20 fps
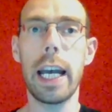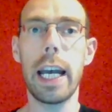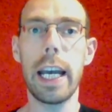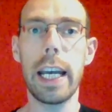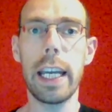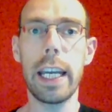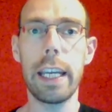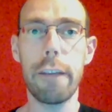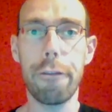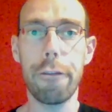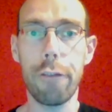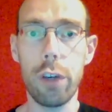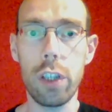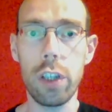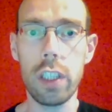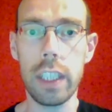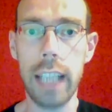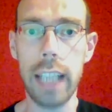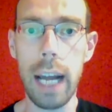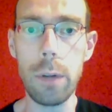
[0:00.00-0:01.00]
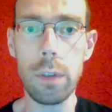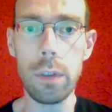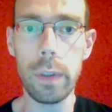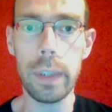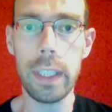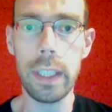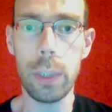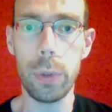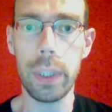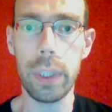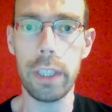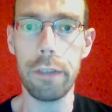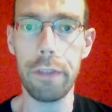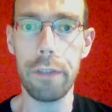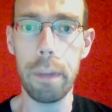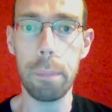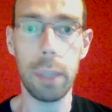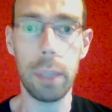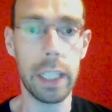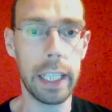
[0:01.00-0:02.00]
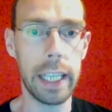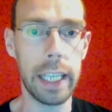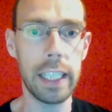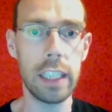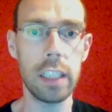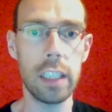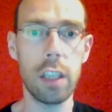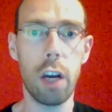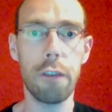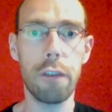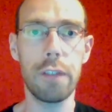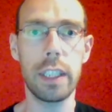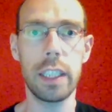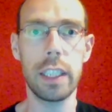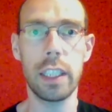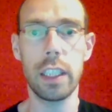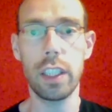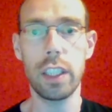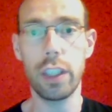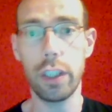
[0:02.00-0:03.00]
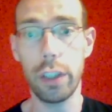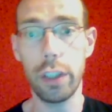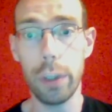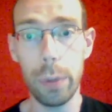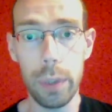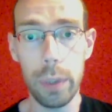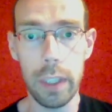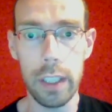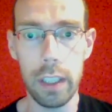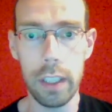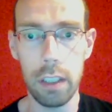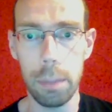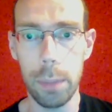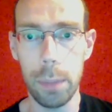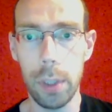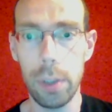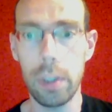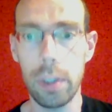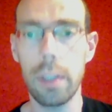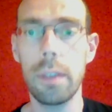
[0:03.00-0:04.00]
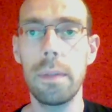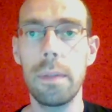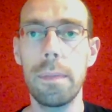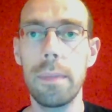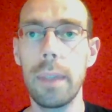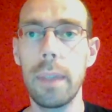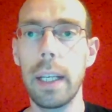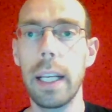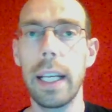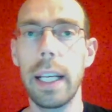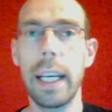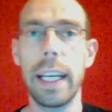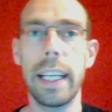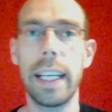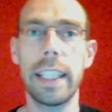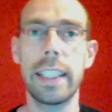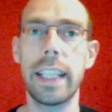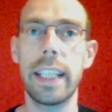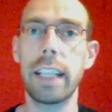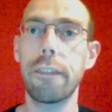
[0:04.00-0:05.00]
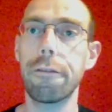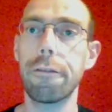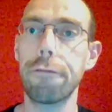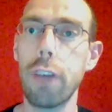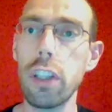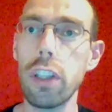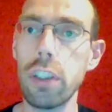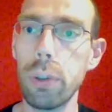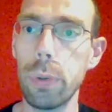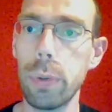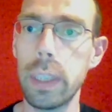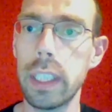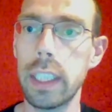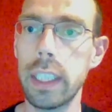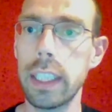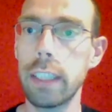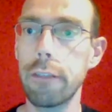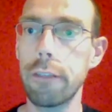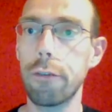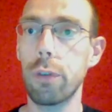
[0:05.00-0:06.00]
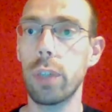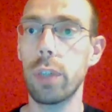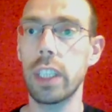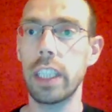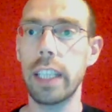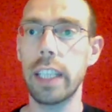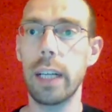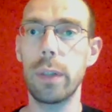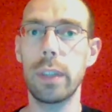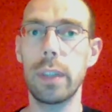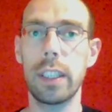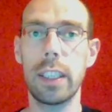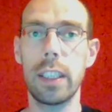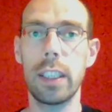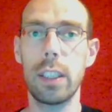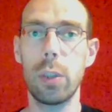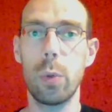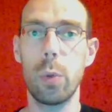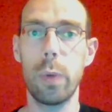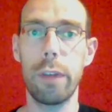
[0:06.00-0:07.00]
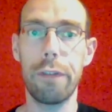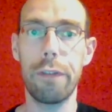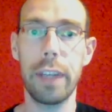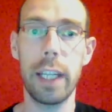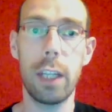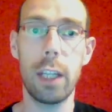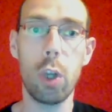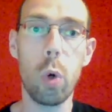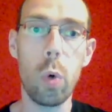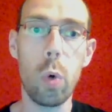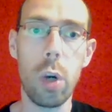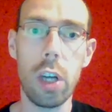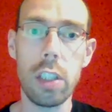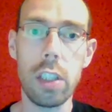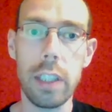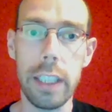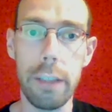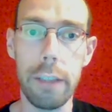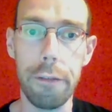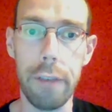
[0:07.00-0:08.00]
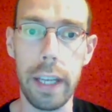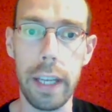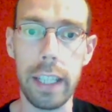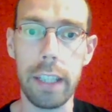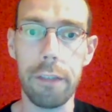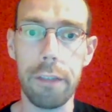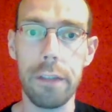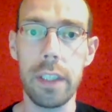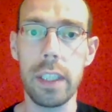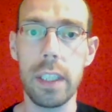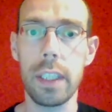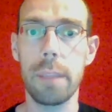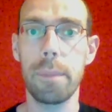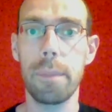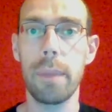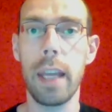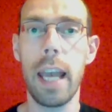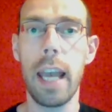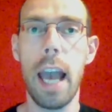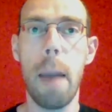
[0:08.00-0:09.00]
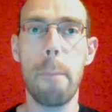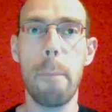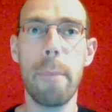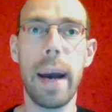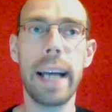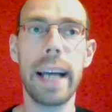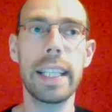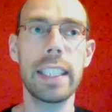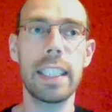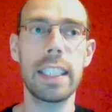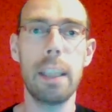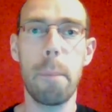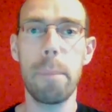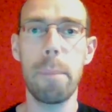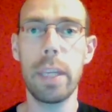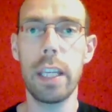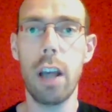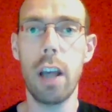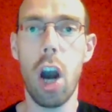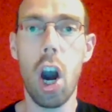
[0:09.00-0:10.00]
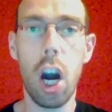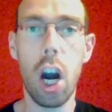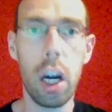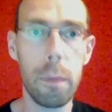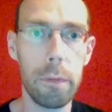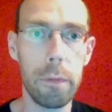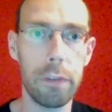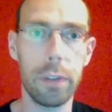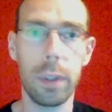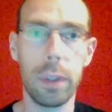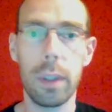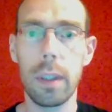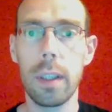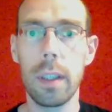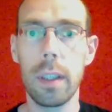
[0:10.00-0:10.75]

A third counterintuitive implication of this skewed distribution is that fundraising for a charity with a low cost effectiveness might be harmful.